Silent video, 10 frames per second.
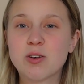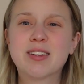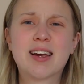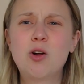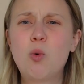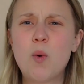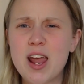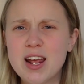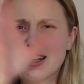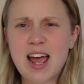So I was like in a
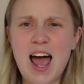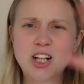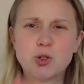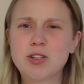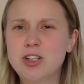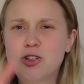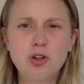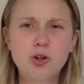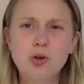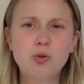weird
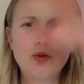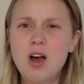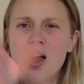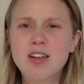catch-22